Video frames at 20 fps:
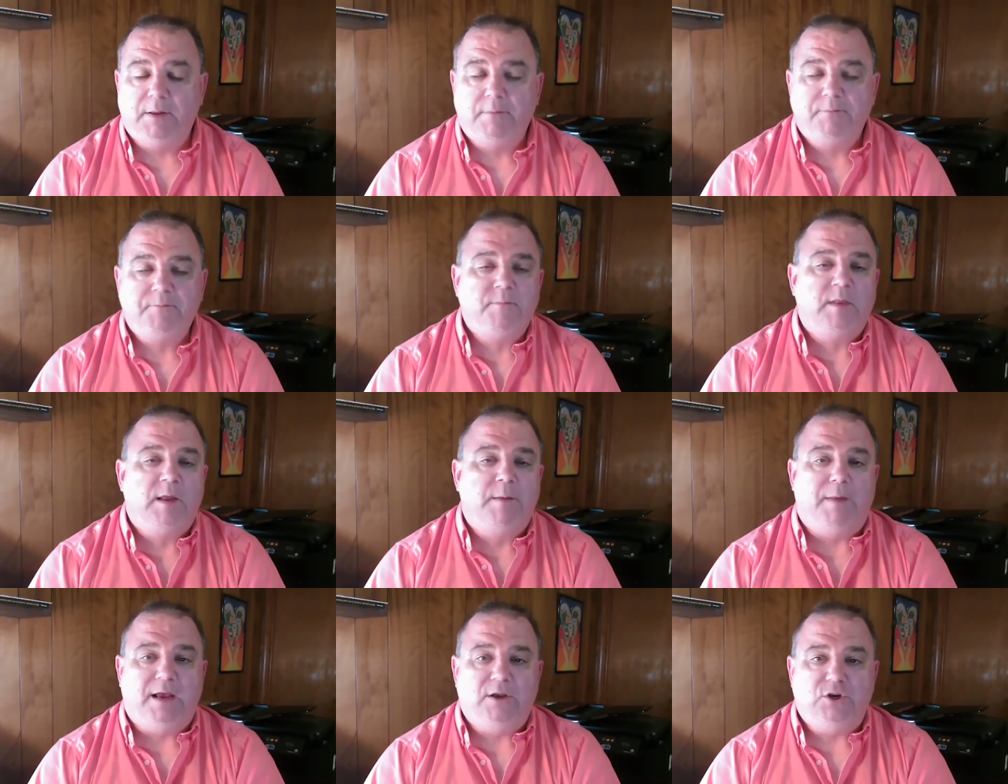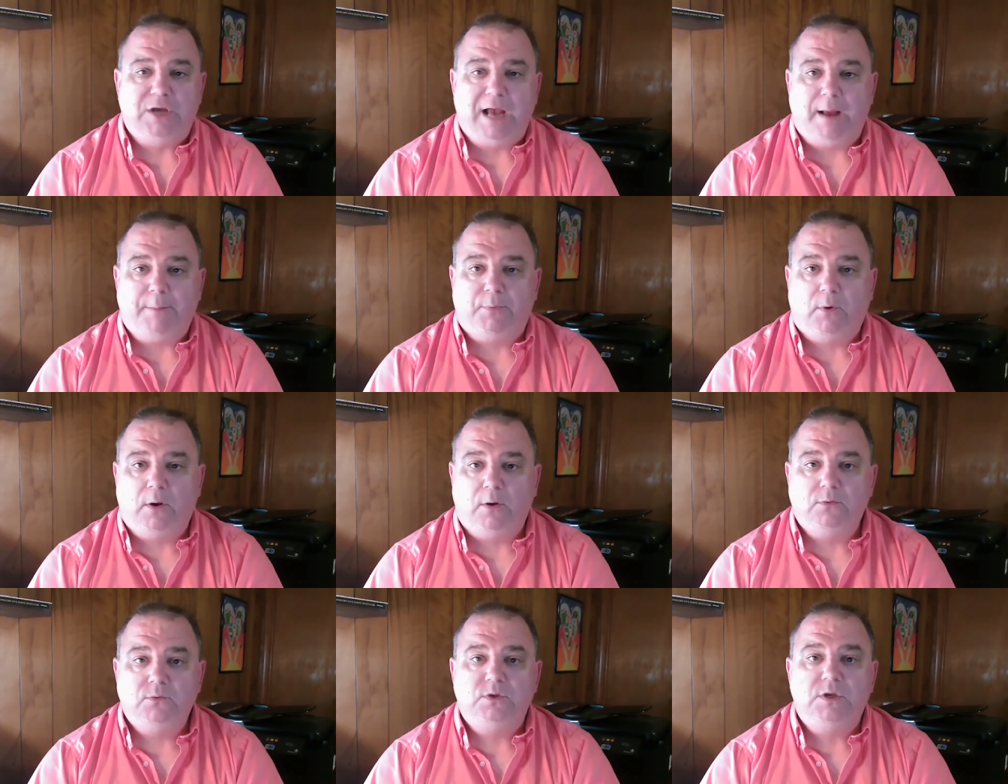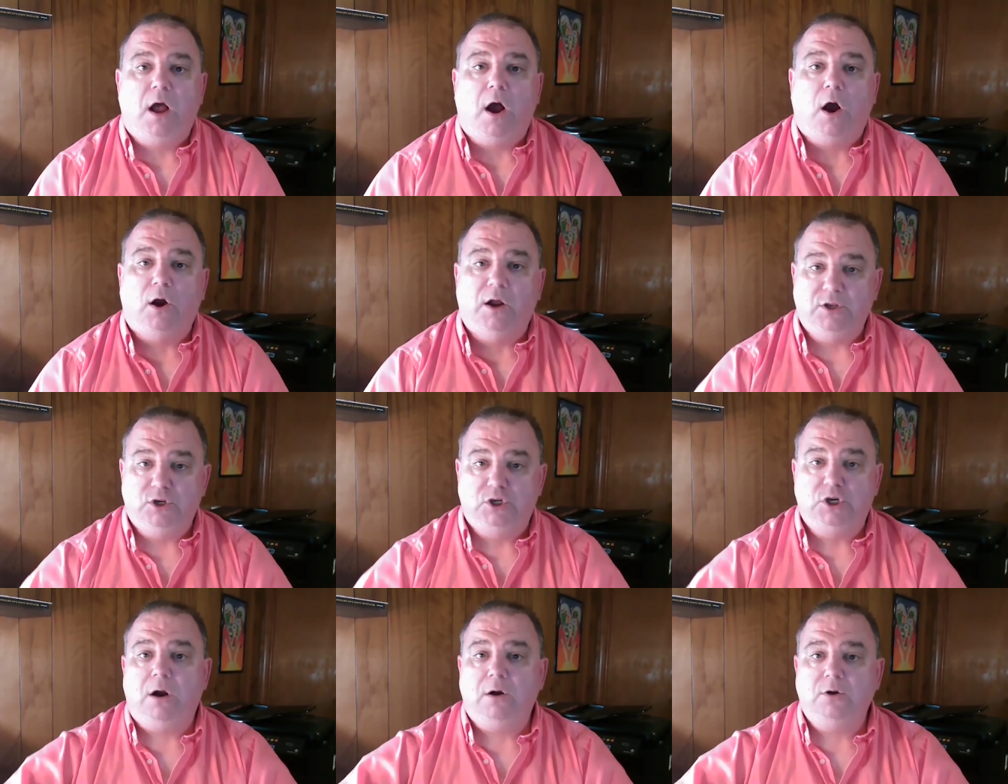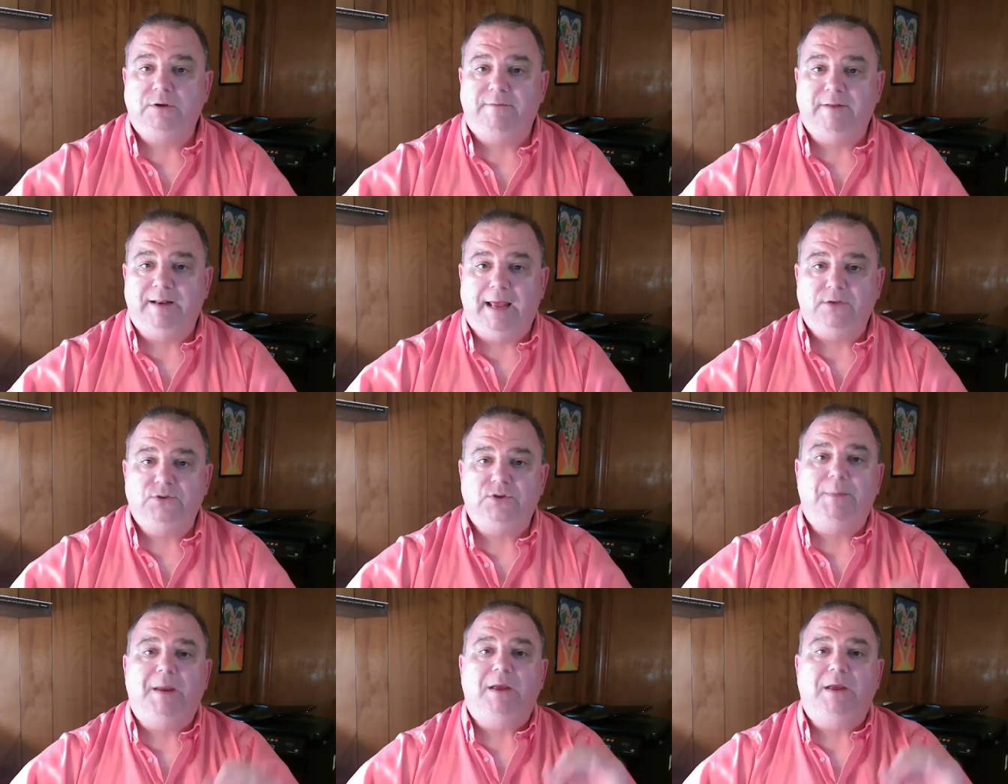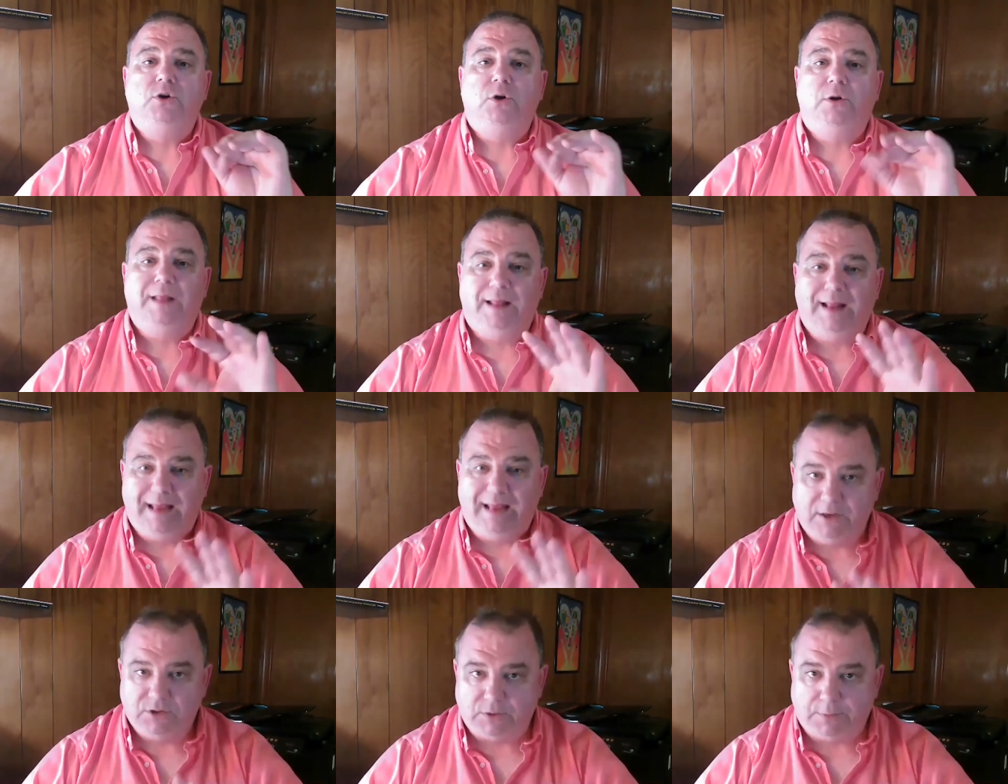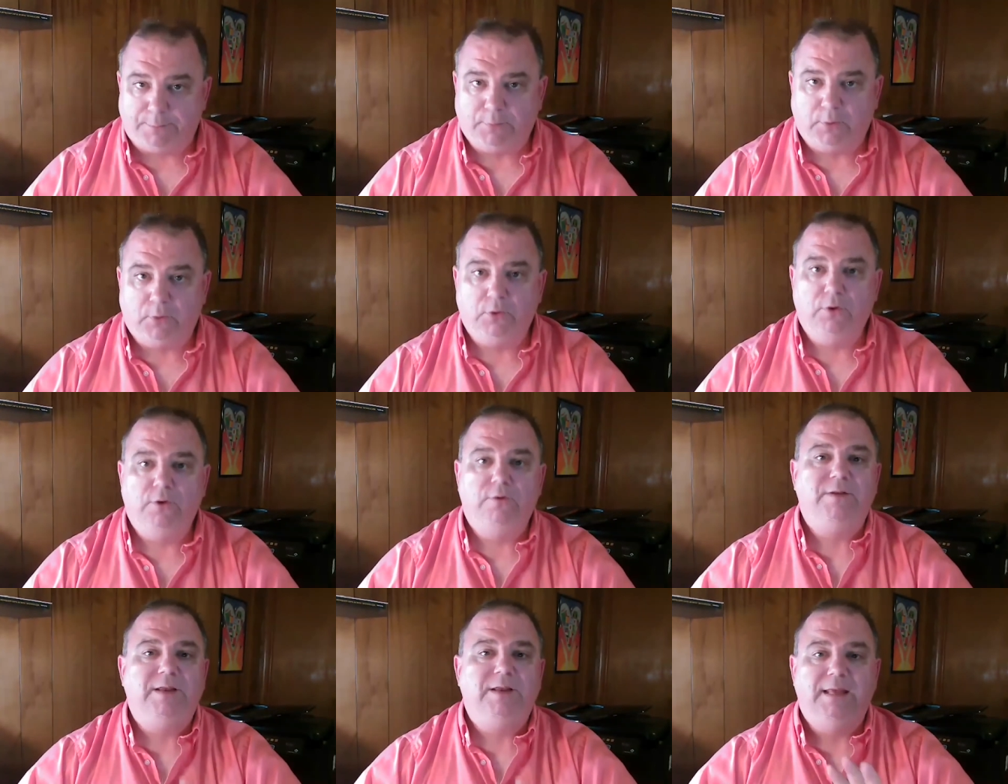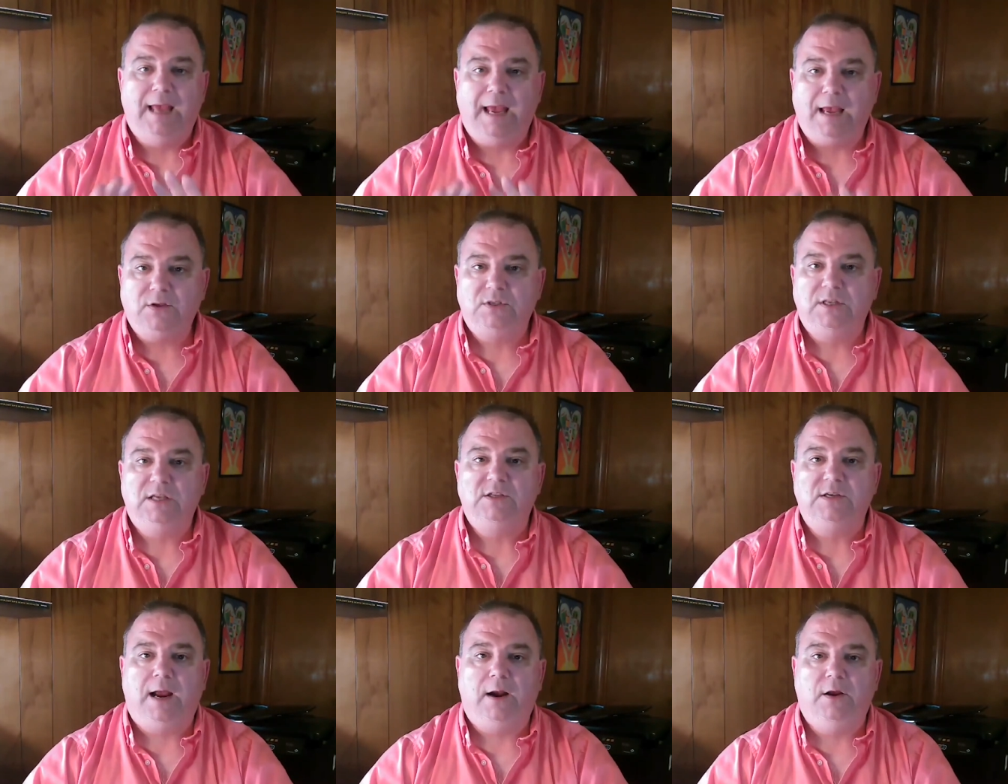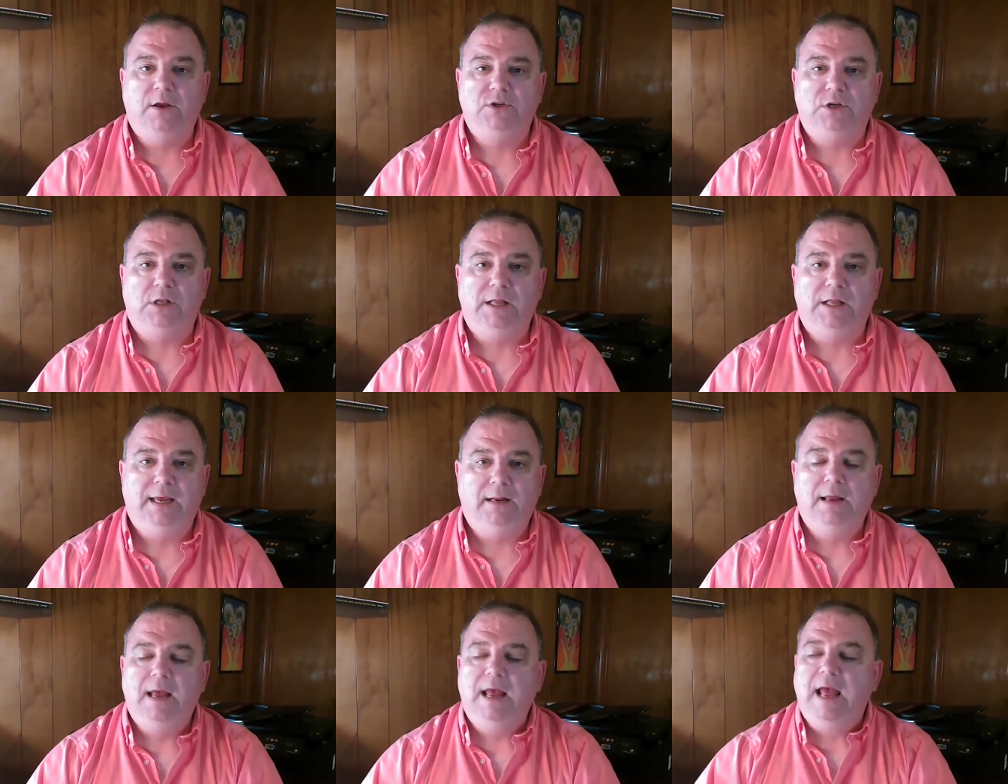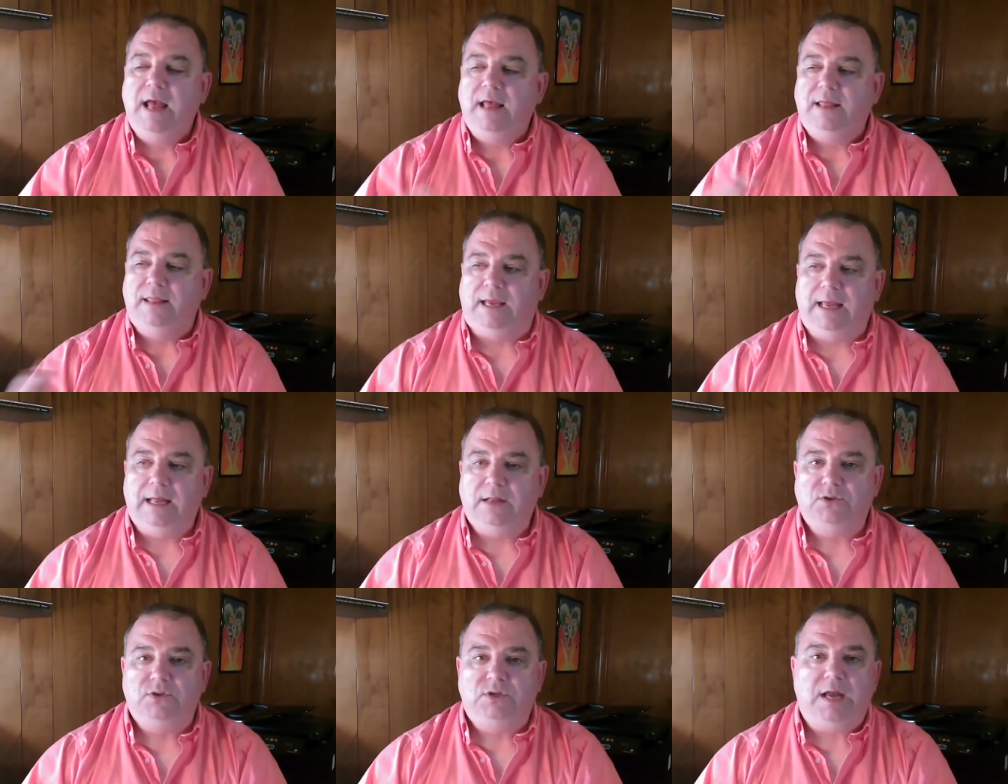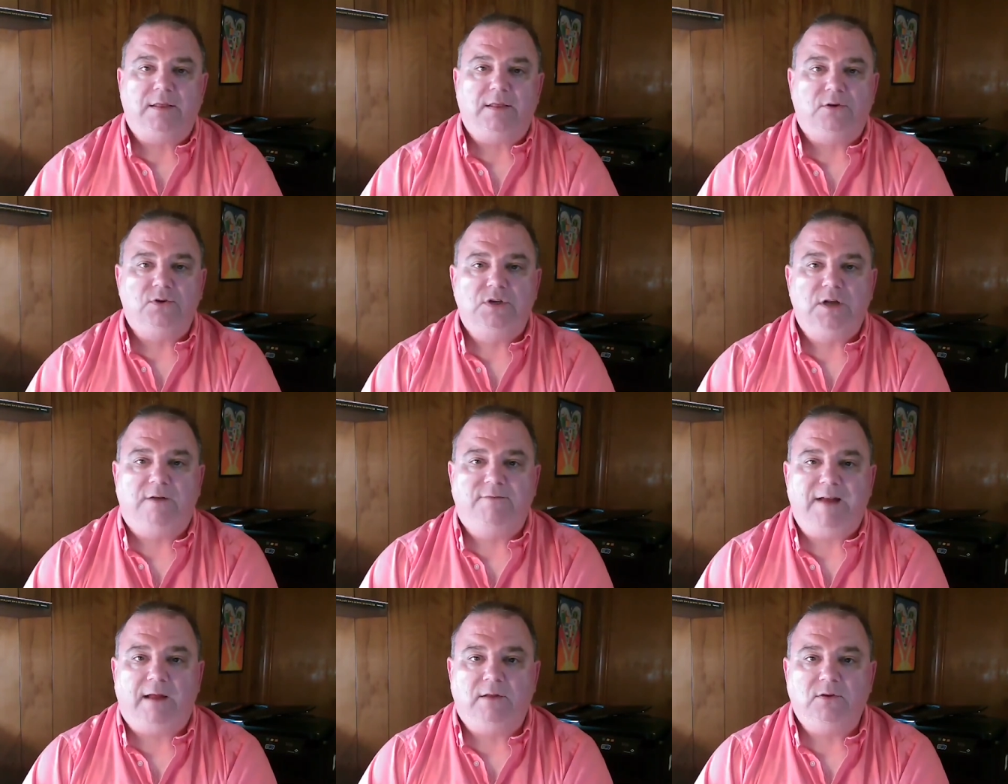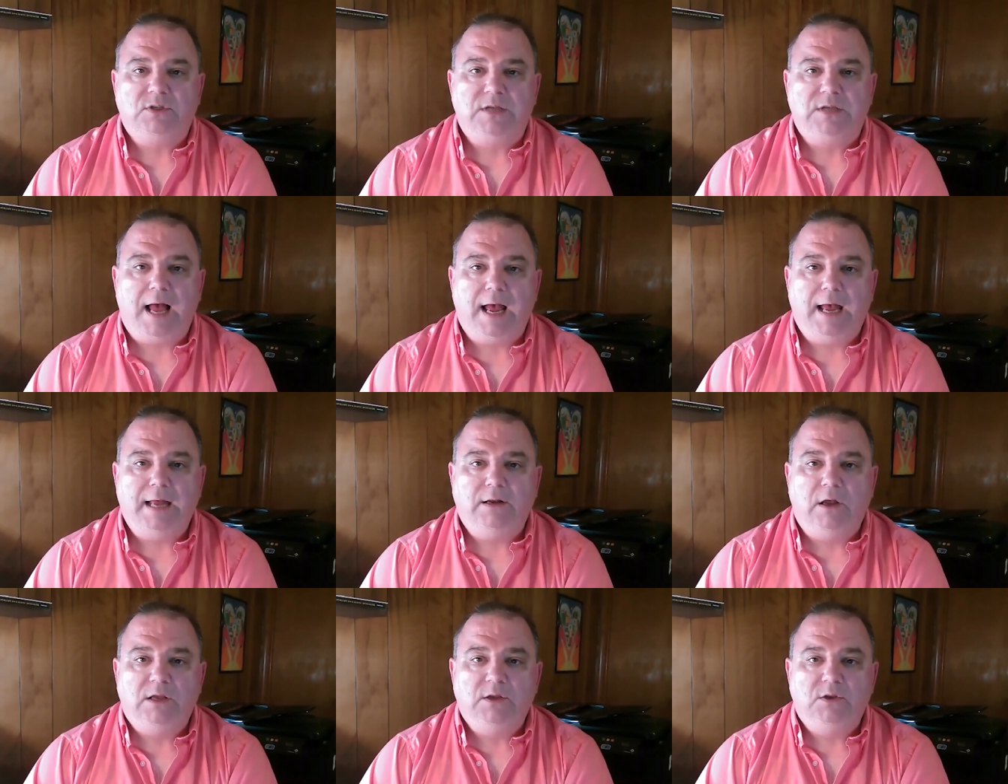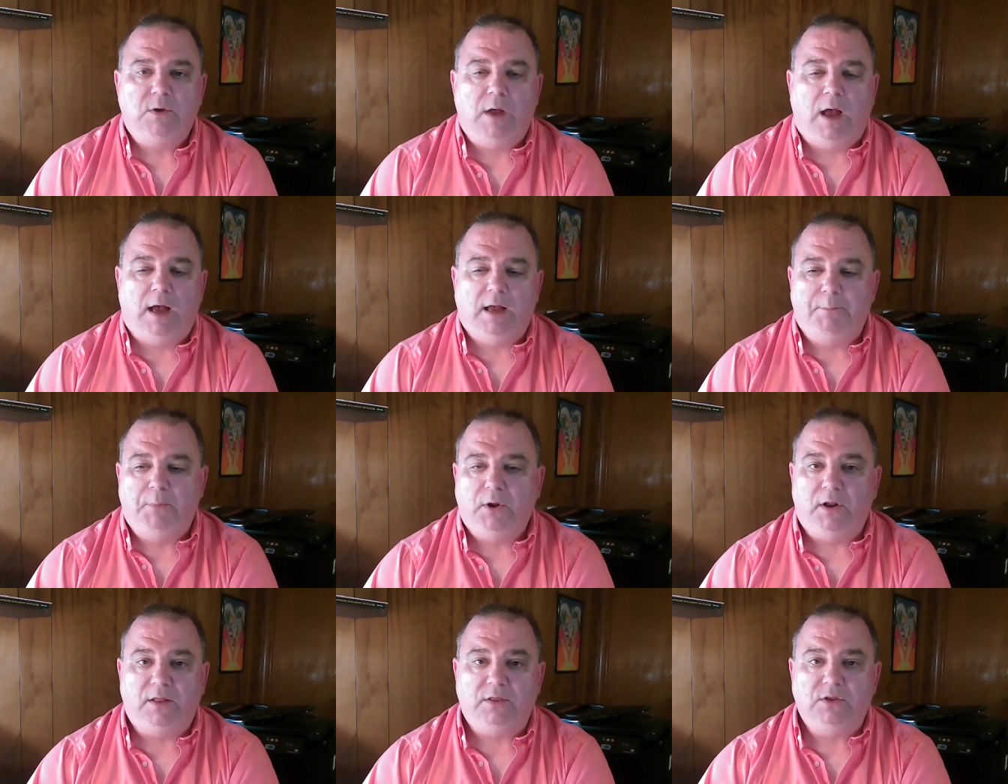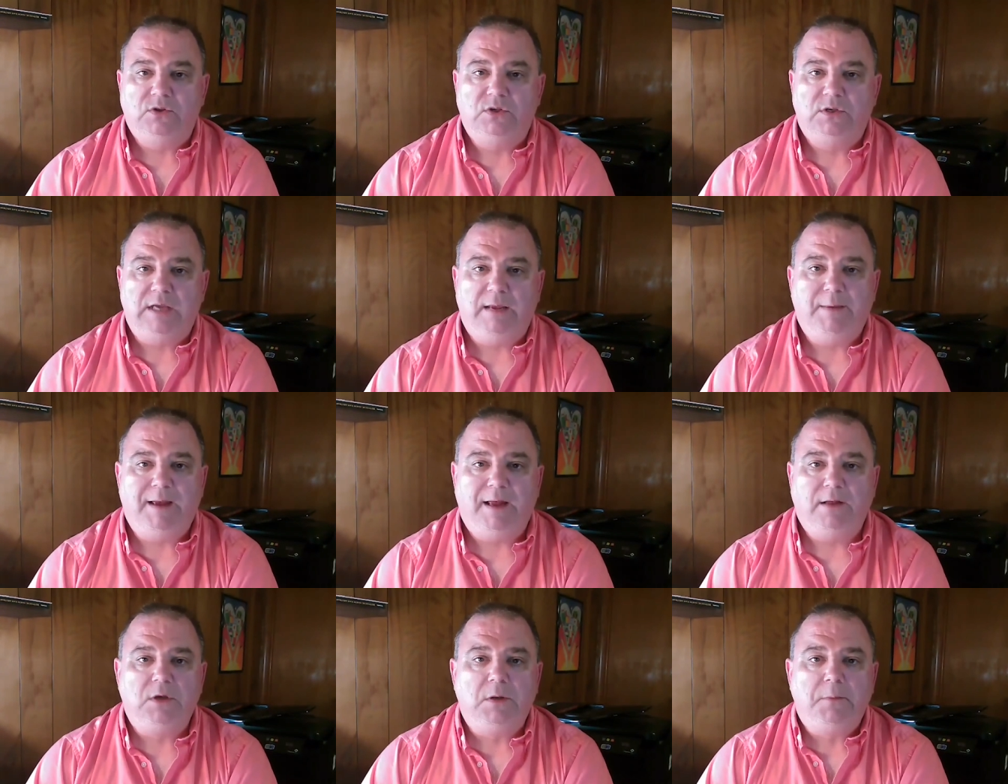My chaperones are in charge of a nest to make sure that it is approved. Yes, this area is clean. The kids take their stuff outside, uh, put in the in it.